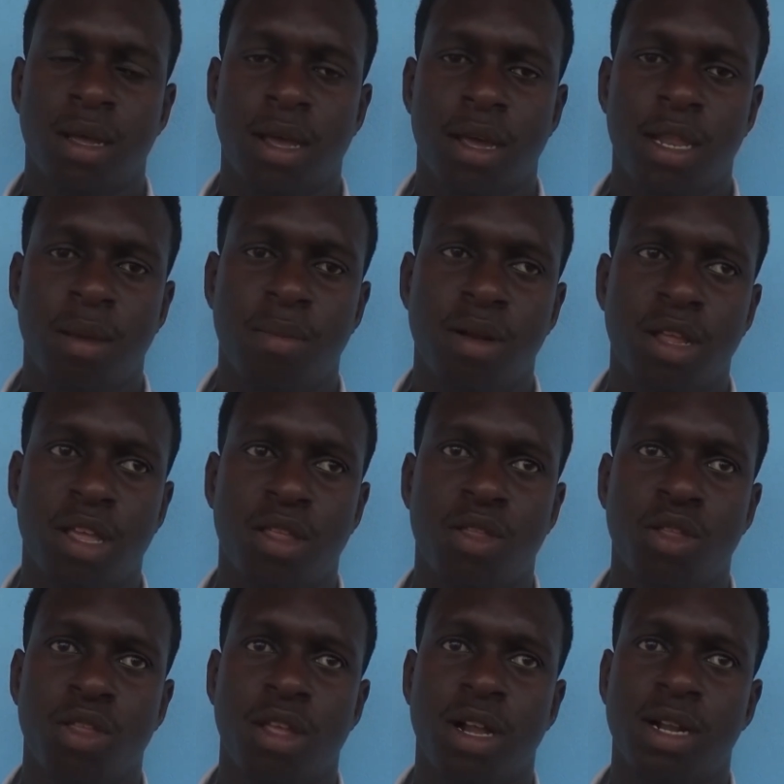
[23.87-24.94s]

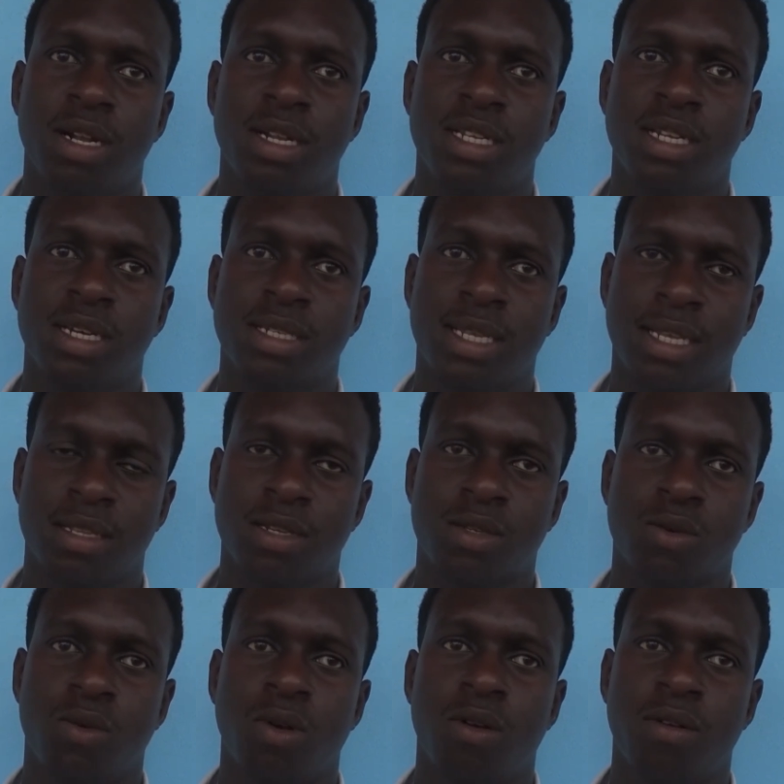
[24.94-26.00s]
enabling the leaders at the
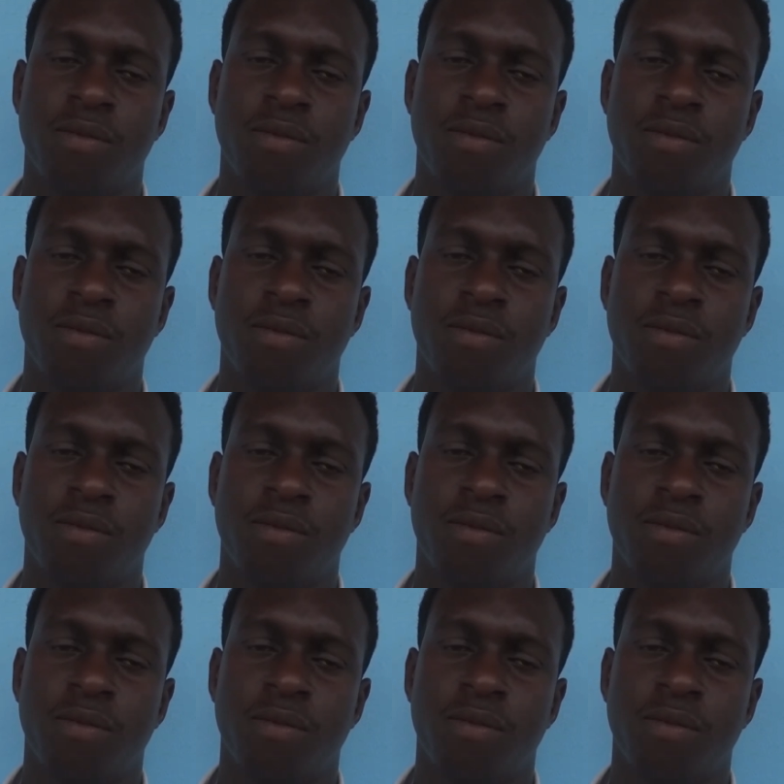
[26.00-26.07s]
school,